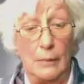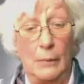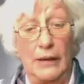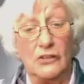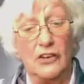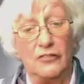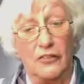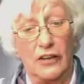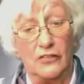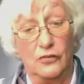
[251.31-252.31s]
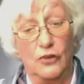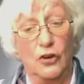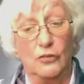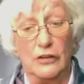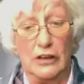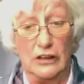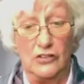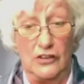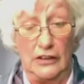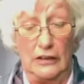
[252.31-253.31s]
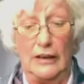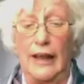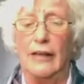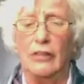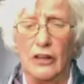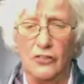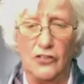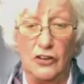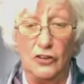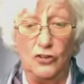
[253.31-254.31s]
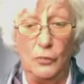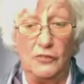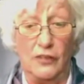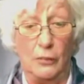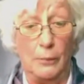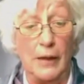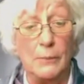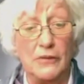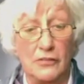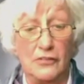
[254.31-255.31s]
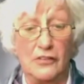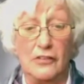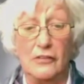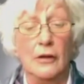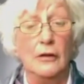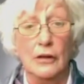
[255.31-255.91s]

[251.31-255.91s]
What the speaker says: impact and effects of COVID-19 and how they continue to be felt by businesses